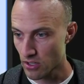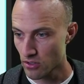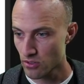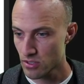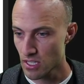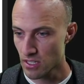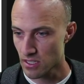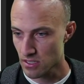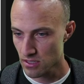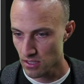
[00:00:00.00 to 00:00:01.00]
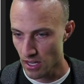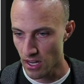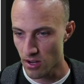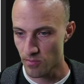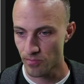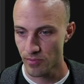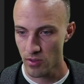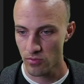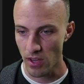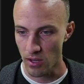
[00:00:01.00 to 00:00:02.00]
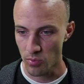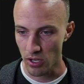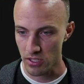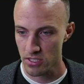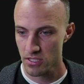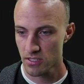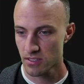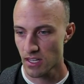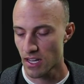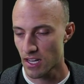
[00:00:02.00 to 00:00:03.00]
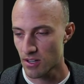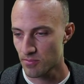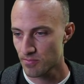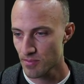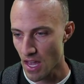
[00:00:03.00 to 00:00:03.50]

you'll see this um, Fakebooks um,